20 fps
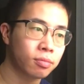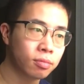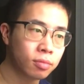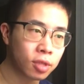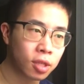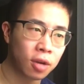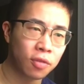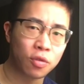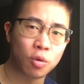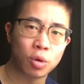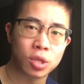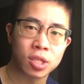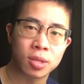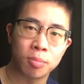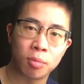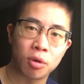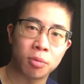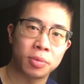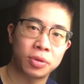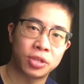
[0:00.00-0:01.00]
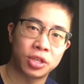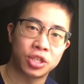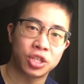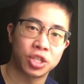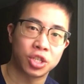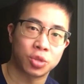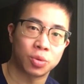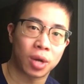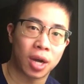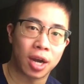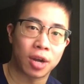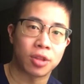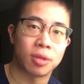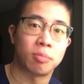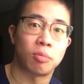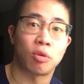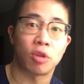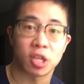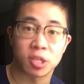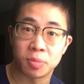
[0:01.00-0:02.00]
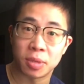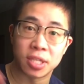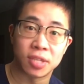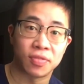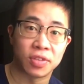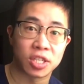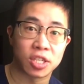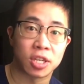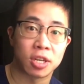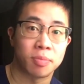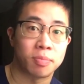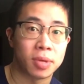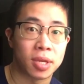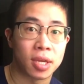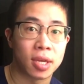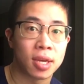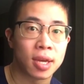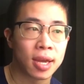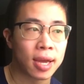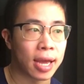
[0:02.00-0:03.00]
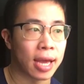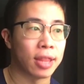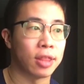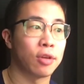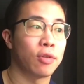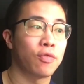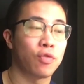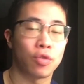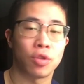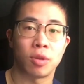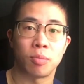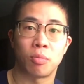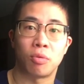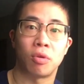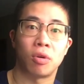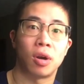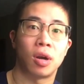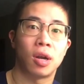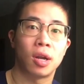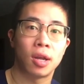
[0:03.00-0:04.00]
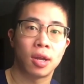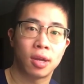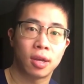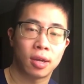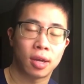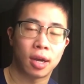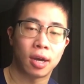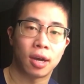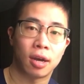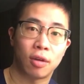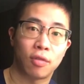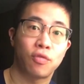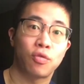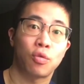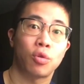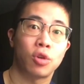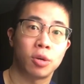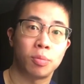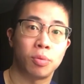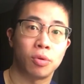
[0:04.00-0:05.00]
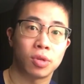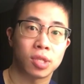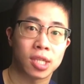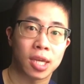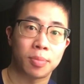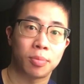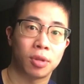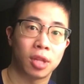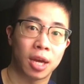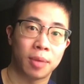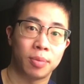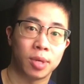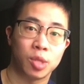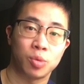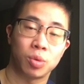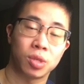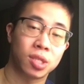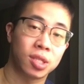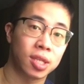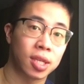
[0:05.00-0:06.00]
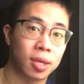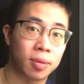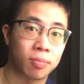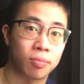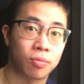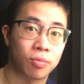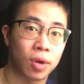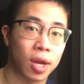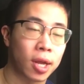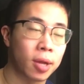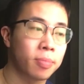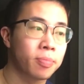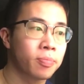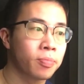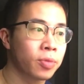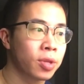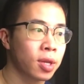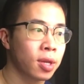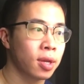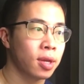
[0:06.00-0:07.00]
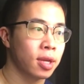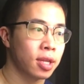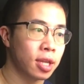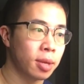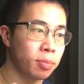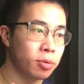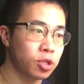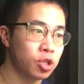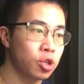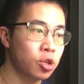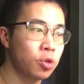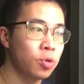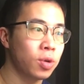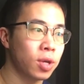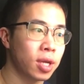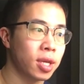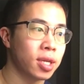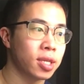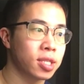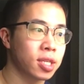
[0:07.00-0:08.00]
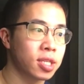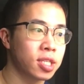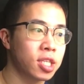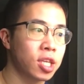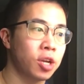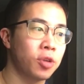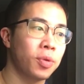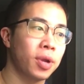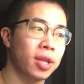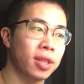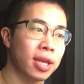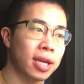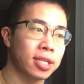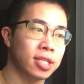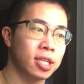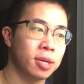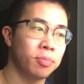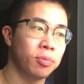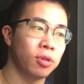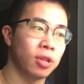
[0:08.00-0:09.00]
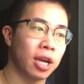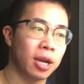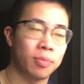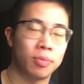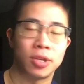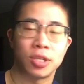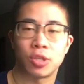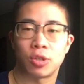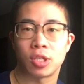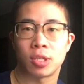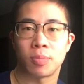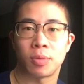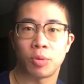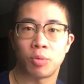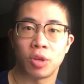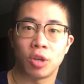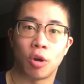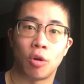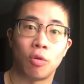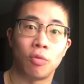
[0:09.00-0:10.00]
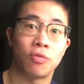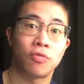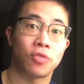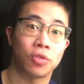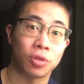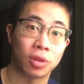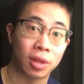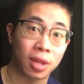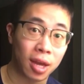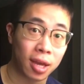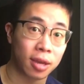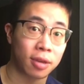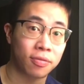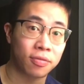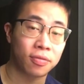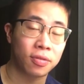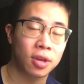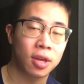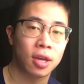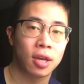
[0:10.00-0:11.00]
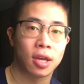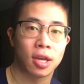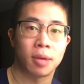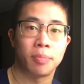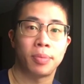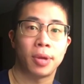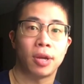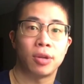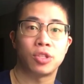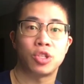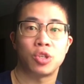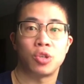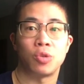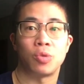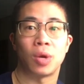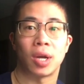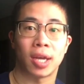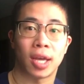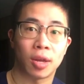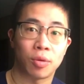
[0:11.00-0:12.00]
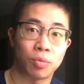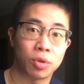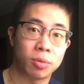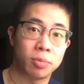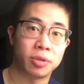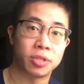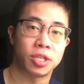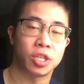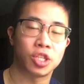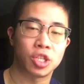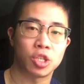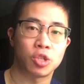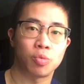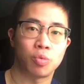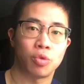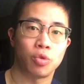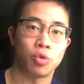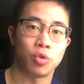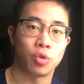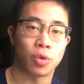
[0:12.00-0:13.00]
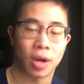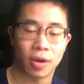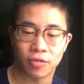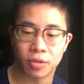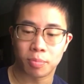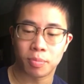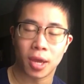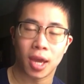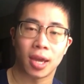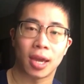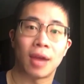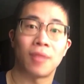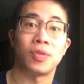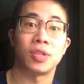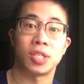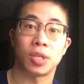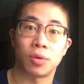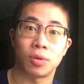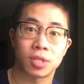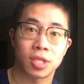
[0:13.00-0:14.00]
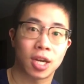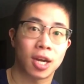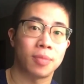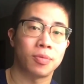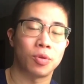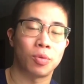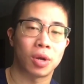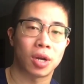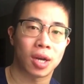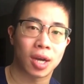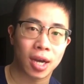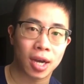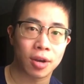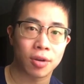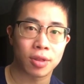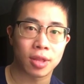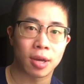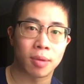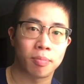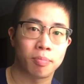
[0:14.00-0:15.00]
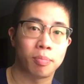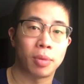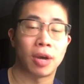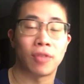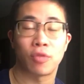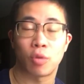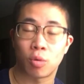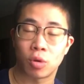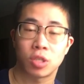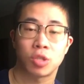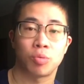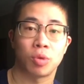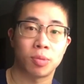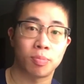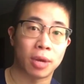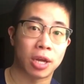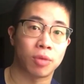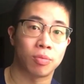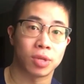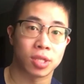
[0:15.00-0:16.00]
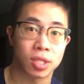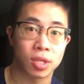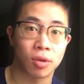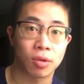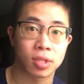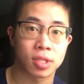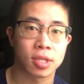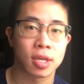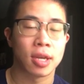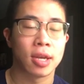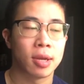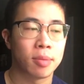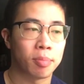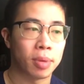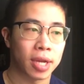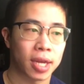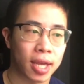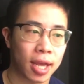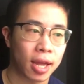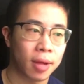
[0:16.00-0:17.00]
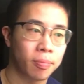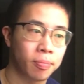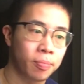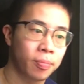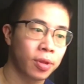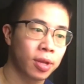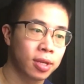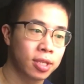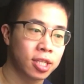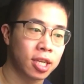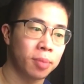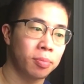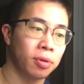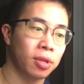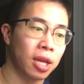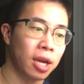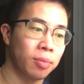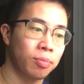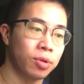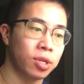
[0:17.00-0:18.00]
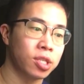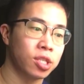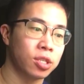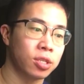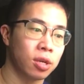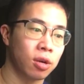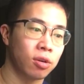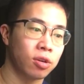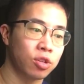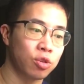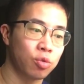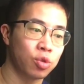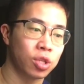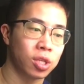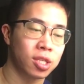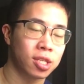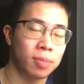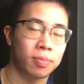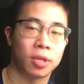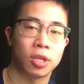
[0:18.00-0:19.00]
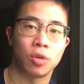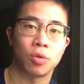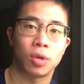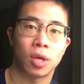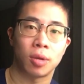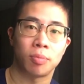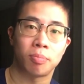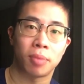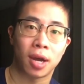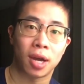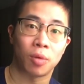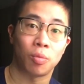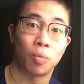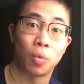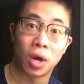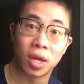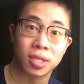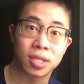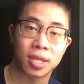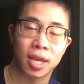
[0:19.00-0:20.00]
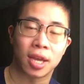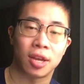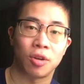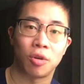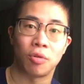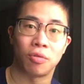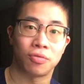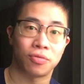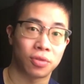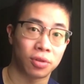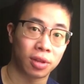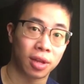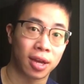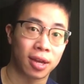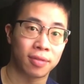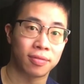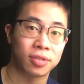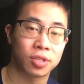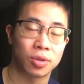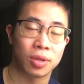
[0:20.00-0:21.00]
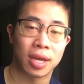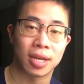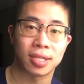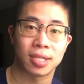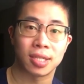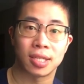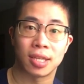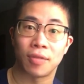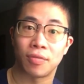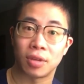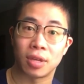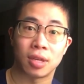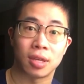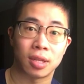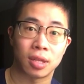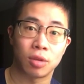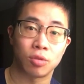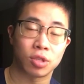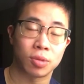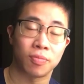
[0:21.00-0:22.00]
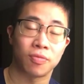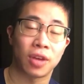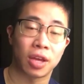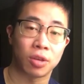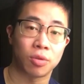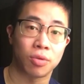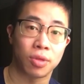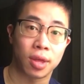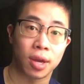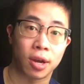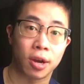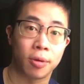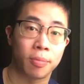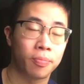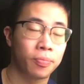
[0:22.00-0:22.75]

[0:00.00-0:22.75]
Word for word: Of course, the more musicians you hire, the more expensive it's going to be, and therefore the more affordable sample libraries will seem, right? Number 2 is considering that sample libraries are something we own for life compared to, again, real musicians who you have to pay every single time you want to hire them, of course, with better results. But again, sample libraries are usually something you can buy once and own for life. So that's definitely, there's some value there.